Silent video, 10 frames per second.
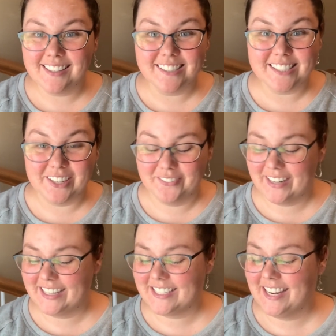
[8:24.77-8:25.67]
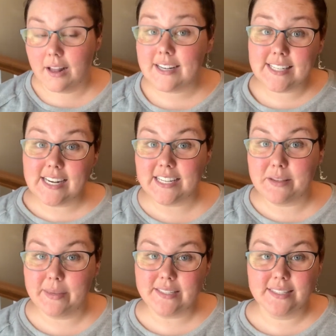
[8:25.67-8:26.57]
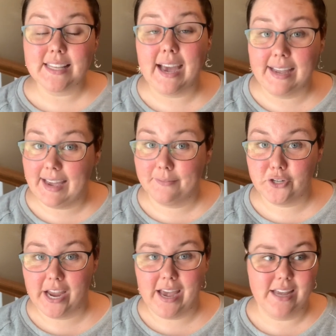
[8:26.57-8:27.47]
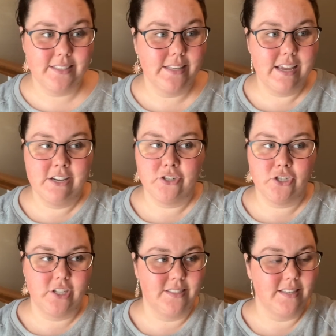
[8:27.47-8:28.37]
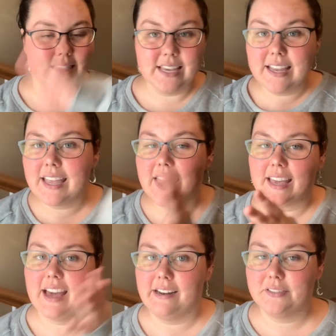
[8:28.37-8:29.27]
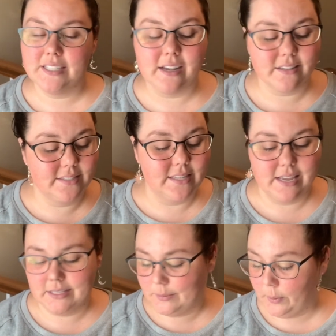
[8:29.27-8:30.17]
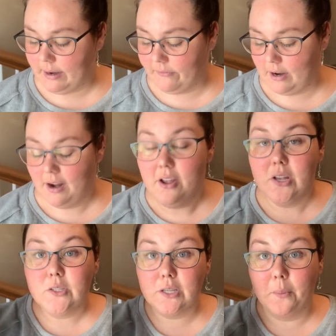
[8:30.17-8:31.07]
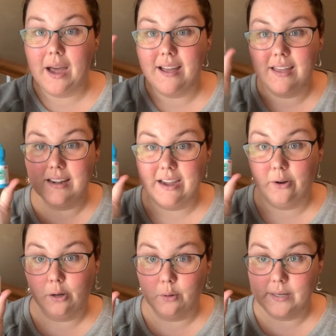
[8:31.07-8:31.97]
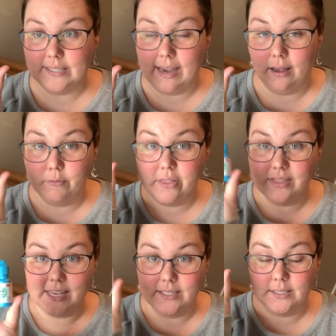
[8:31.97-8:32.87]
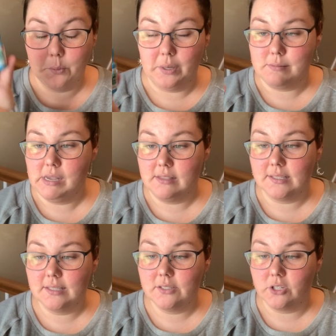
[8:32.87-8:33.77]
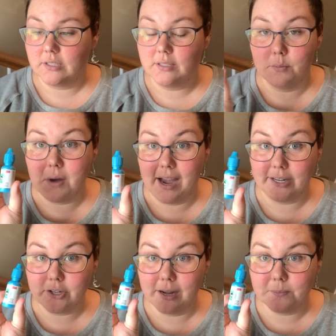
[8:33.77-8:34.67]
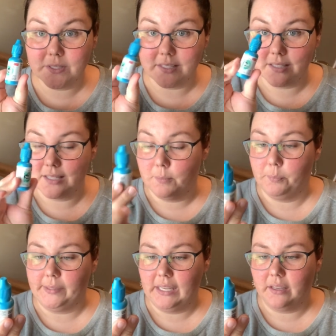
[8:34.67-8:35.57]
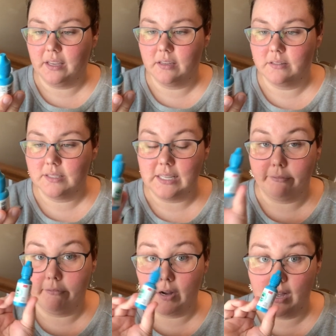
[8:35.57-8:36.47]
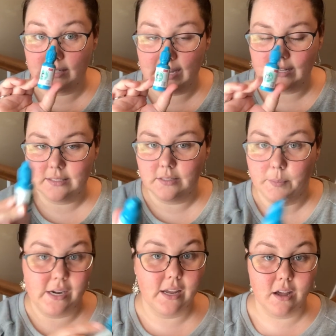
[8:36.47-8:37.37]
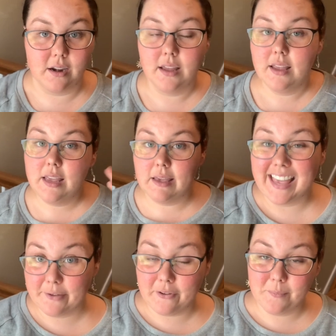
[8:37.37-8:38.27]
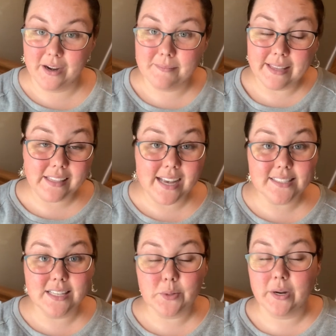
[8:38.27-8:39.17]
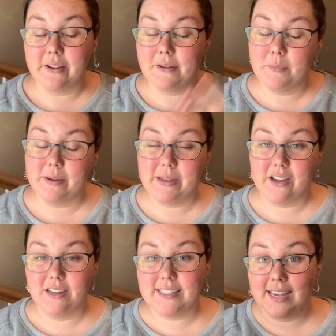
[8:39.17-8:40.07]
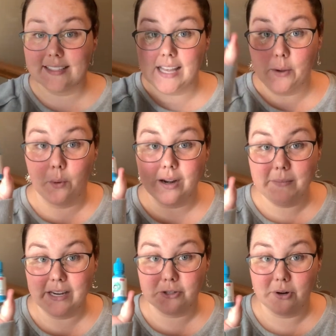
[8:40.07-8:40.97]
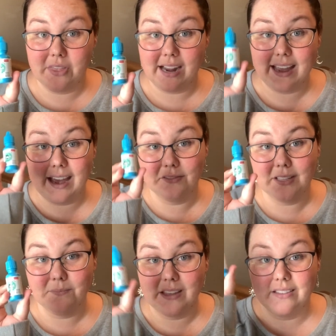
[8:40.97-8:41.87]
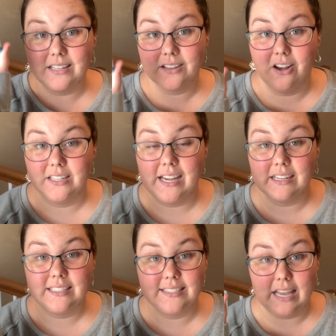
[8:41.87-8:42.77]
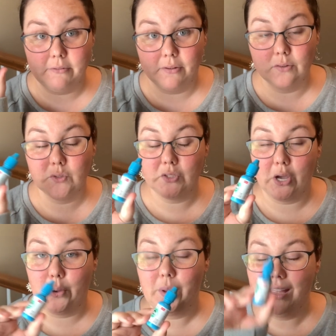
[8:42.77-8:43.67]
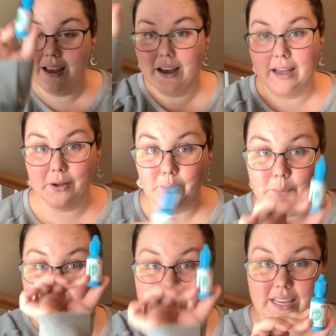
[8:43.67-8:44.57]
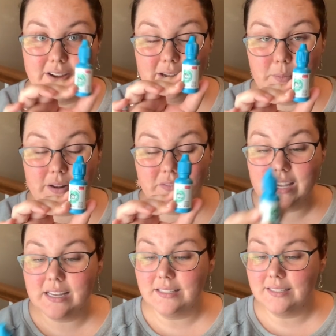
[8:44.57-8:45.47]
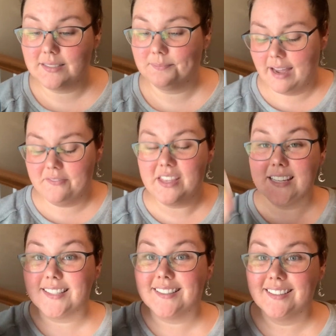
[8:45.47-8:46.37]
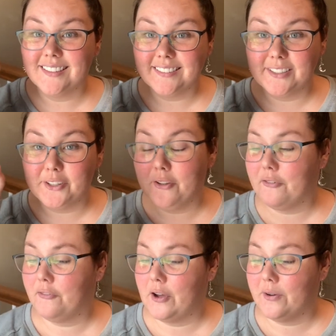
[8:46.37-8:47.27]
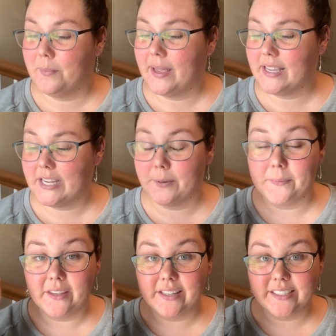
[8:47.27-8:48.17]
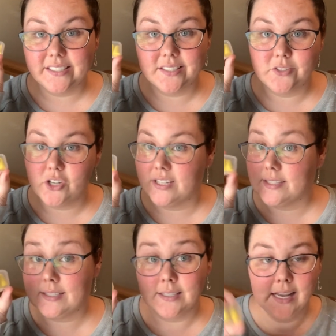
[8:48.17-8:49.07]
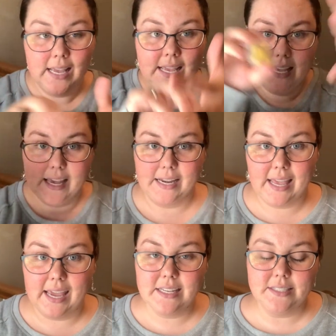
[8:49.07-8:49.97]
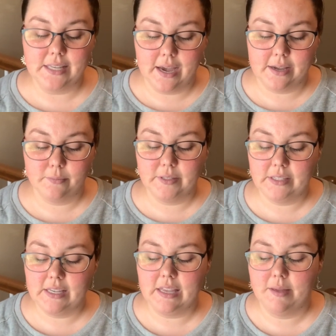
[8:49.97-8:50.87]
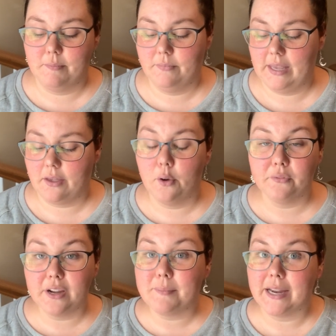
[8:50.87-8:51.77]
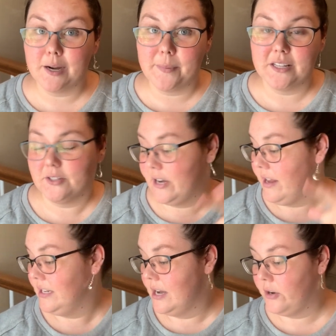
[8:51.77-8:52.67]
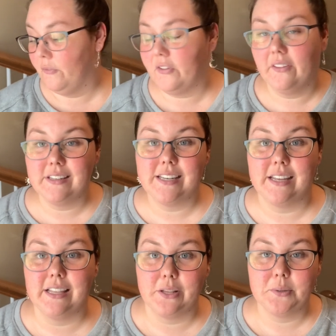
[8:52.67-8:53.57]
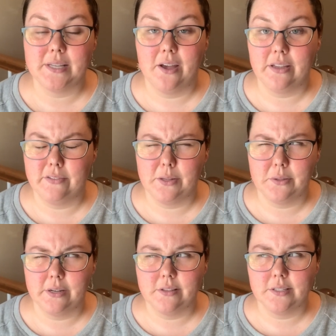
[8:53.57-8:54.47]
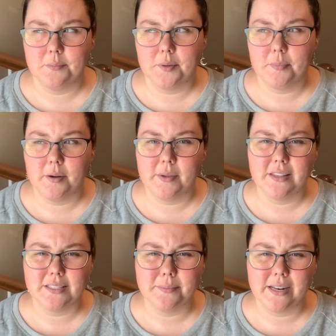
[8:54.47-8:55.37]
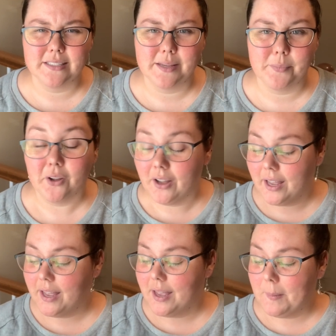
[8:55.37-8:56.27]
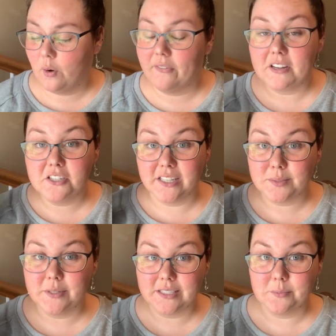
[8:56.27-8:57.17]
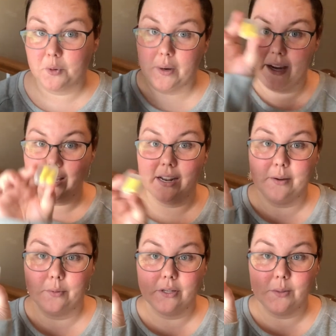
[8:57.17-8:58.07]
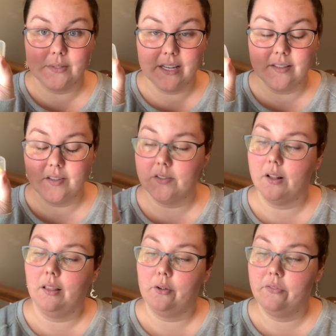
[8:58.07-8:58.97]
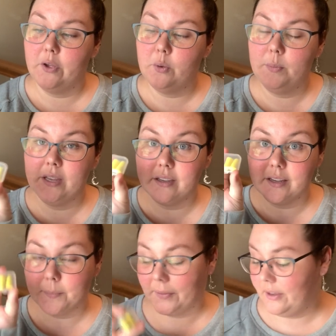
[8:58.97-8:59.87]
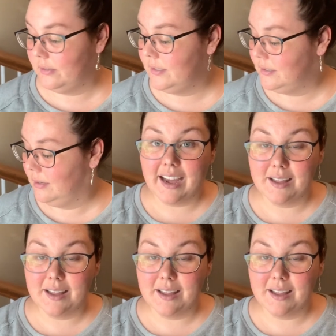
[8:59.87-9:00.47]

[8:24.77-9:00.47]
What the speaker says: There's so much. On a day-to-day basis, I have dry eyes. It's just a thing, it kind of sucks, it's whatever. So I now always have this with me. This is just some eye drops. This is the Blink Safe for Contacts, depending on if I'm wearing my glasses or if I'm wearing my contacts. I wanna make sure that I have something that is contact safe. So I always carry one of these. I have these little foam earplugs just in case I really am like over it. My AirPods are dead. I don't feel like digging those out even though they're in the same compartment. That's a bad example. Or if I just want some quiet, I will use these. These are little foam earplugs.